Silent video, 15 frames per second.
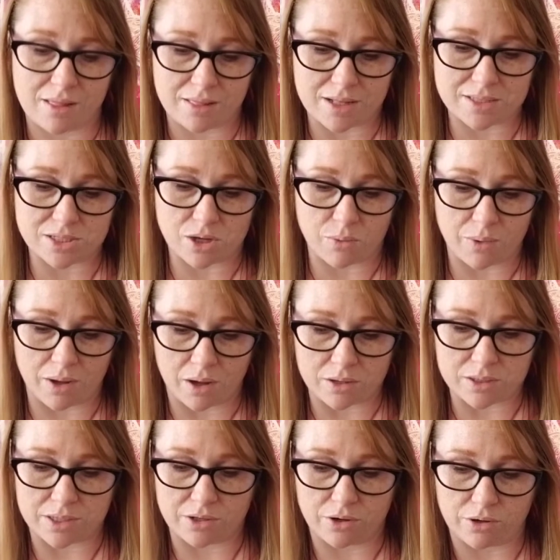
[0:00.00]
that's going
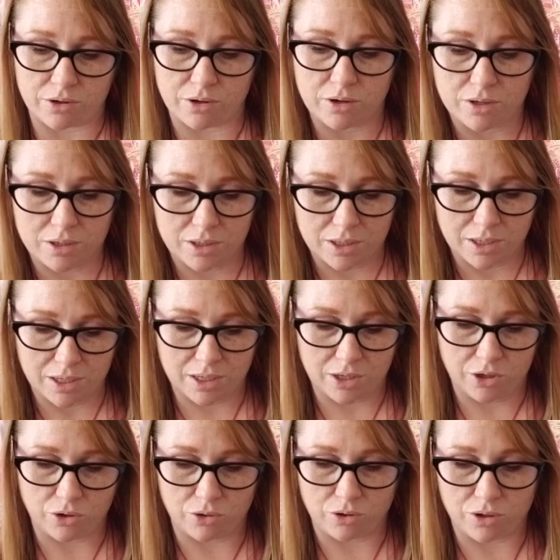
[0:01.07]
on in
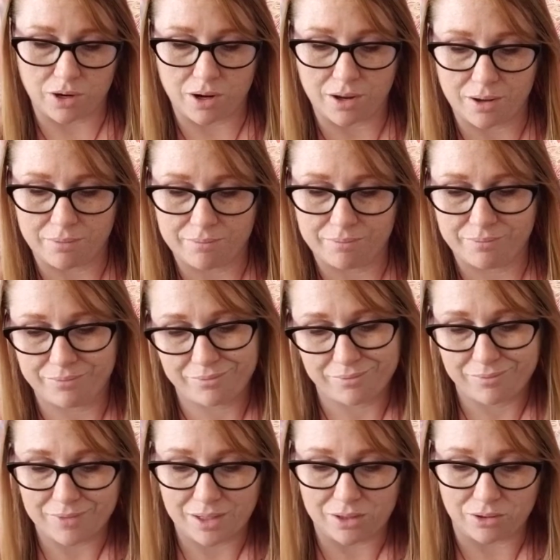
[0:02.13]
your
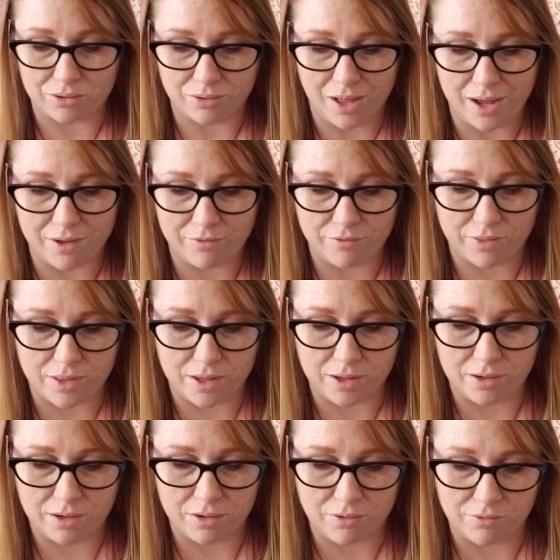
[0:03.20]
life
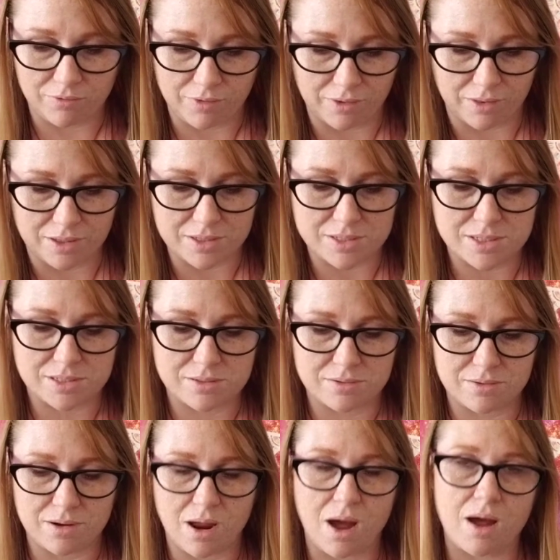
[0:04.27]
that you feel is
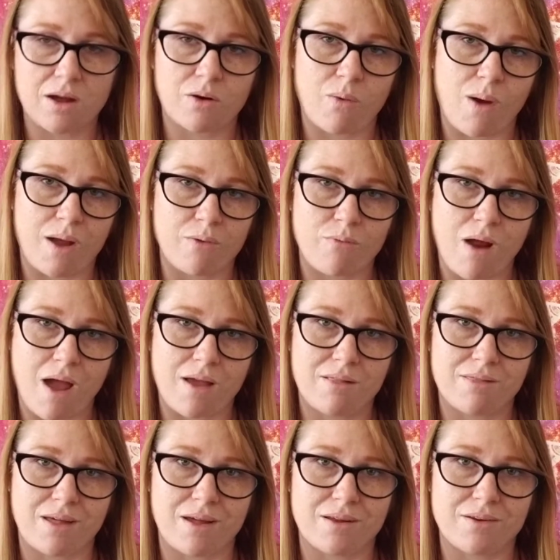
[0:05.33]
not quite right,
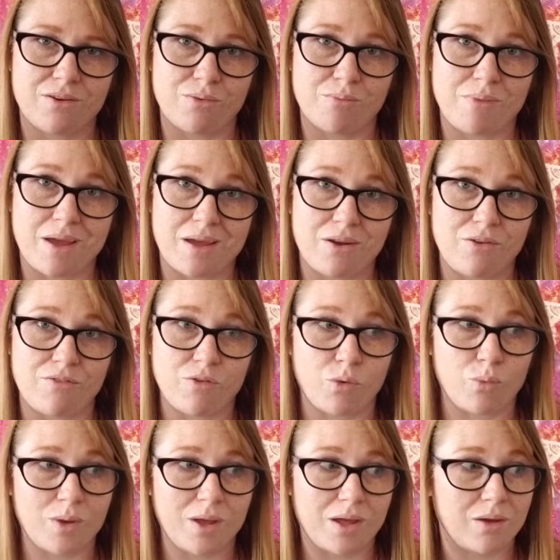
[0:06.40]
that you're making you feel
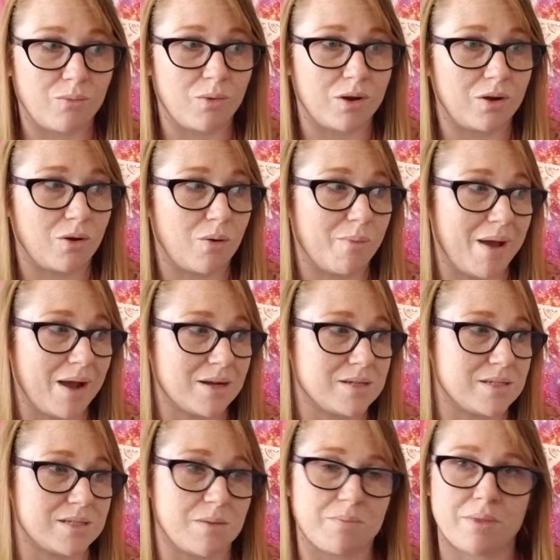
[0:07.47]
weak and wanting to go back to
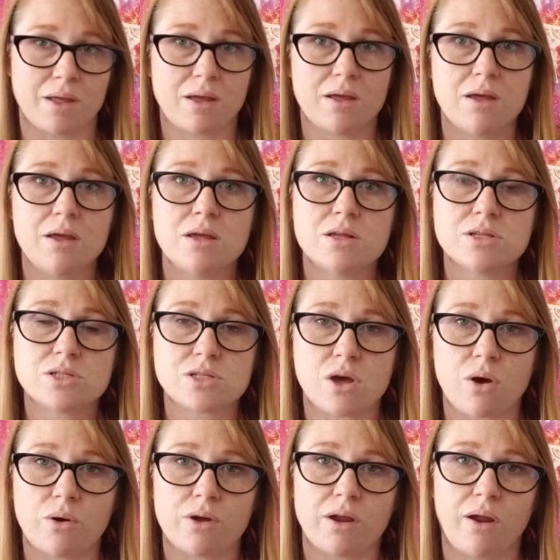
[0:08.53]
something.
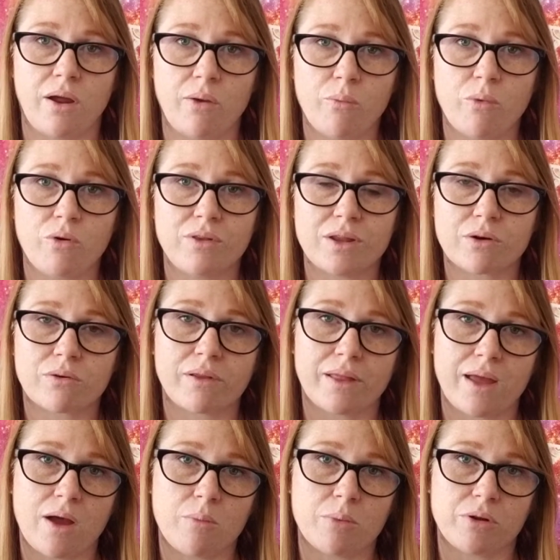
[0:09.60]
So it will
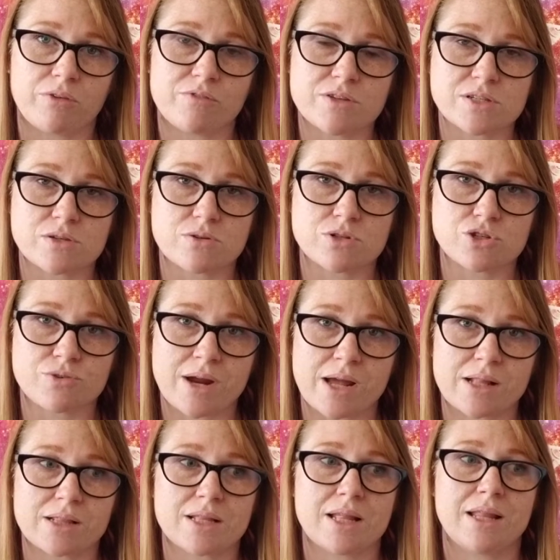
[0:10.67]
literally help with your physical
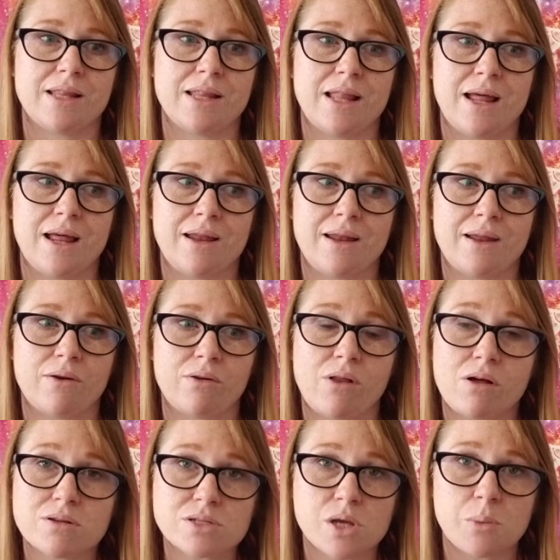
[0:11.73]
strength, and then it'll
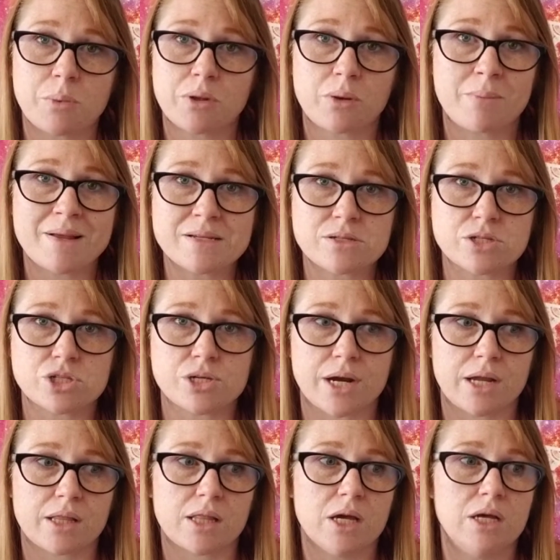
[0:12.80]
also help with your mental
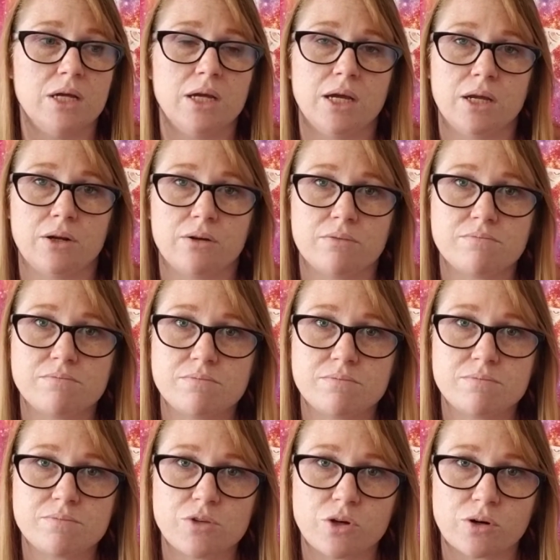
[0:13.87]
strength and
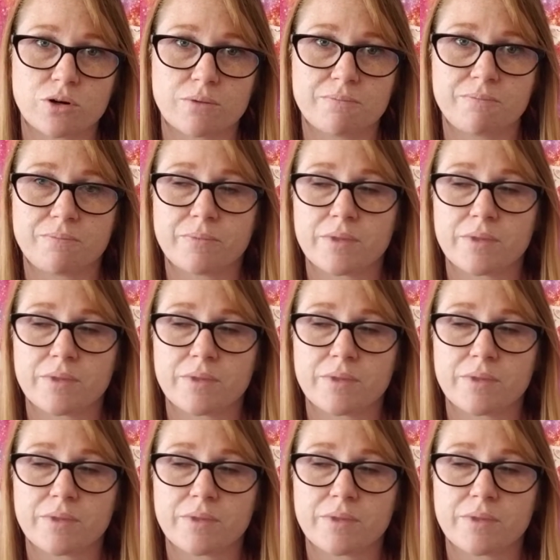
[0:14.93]
your